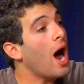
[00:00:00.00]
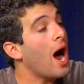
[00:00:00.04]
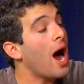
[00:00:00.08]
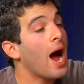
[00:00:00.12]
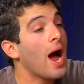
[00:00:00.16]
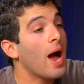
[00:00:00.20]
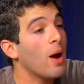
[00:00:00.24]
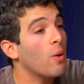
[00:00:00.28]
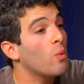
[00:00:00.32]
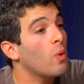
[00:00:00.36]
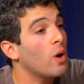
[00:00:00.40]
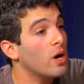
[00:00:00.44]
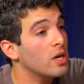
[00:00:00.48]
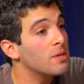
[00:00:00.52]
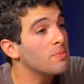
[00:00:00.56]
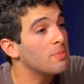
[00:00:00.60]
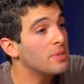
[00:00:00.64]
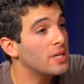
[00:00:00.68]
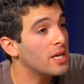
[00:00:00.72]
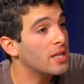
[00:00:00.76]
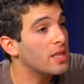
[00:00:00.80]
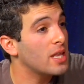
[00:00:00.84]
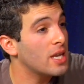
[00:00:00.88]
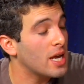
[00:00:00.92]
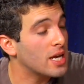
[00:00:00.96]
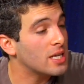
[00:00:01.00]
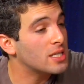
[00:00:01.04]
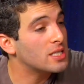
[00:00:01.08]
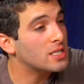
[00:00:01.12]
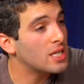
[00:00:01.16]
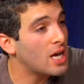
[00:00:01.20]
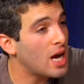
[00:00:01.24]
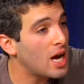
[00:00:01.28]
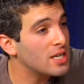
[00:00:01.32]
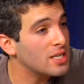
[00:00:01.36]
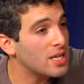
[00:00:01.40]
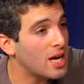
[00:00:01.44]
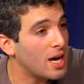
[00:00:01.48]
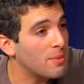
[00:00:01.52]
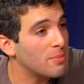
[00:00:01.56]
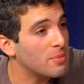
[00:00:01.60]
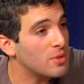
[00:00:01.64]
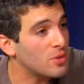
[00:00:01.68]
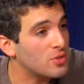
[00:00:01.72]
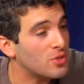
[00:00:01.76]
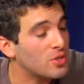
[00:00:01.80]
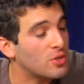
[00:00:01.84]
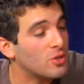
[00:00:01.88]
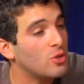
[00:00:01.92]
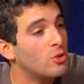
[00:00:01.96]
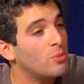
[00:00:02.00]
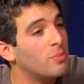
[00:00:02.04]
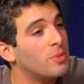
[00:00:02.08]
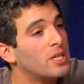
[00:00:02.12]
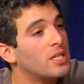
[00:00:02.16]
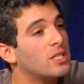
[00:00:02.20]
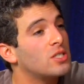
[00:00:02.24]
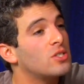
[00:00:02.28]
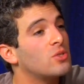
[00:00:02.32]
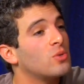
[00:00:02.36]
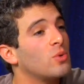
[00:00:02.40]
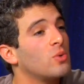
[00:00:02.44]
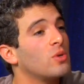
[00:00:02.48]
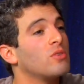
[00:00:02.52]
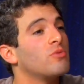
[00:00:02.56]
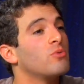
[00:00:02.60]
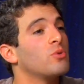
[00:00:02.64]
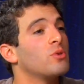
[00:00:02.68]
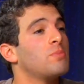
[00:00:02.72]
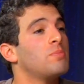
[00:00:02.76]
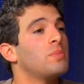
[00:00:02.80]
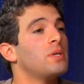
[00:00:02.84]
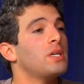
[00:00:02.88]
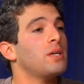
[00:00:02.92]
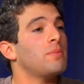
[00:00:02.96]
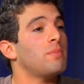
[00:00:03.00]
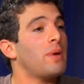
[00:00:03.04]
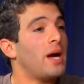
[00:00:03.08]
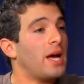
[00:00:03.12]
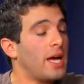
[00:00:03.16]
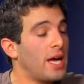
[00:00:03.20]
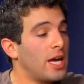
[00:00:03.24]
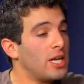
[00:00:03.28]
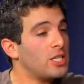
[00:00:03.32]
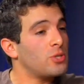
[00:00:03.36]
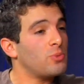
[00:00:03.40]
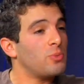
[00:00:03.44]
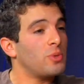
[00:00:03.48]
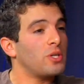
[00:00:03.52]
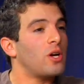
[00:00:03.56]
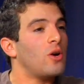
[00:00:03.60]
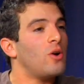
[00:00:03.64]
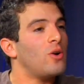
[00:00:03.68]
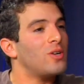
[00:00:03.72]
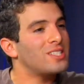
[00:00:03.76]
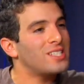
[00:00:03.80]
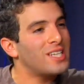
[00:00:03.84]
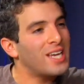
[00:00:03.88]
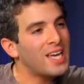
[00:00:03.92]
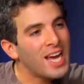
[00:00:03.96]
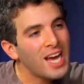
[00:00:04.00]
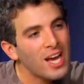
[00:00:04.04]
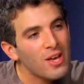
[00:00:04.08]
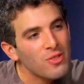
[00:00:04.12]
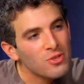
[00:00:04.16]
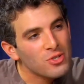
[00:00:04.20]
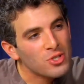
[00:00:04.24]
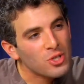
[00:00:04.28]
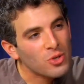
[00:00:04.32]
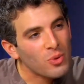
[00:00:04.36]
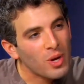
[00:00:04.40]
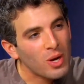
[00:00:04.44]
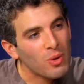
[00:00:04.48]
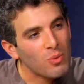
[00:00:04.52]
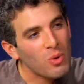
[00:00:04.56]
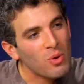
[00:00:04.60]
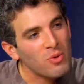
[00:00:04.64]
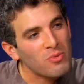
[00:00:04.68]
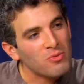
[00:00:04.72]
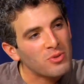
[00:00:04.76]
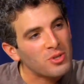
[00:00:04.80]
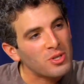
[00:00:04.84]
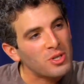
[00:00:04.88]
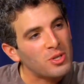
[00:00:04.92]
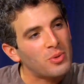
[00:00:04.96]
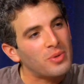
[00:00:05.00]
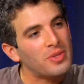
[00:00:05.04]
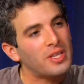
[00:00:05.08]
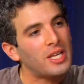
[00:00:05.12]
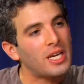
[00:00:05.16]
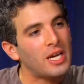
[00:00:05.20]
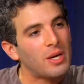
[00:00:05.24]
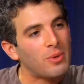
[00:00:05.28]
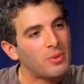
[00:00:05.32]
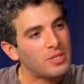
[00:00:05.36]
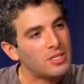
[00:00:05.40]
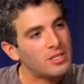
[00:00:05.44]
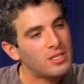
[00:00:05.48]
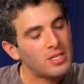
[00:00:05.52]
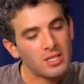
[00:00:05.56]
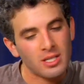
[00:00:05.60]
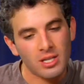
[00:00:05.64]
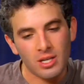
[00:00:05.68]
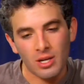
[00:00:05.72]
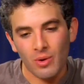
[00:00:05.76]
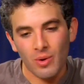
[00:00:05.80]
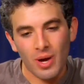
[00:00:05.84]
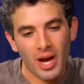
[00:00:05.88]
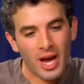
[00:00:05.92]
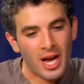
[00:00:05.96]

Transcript: I want to be in the next Sondheim musical, but it sort of would be, my agent would call and say, hey, there's a great role for you, and then I would, you know,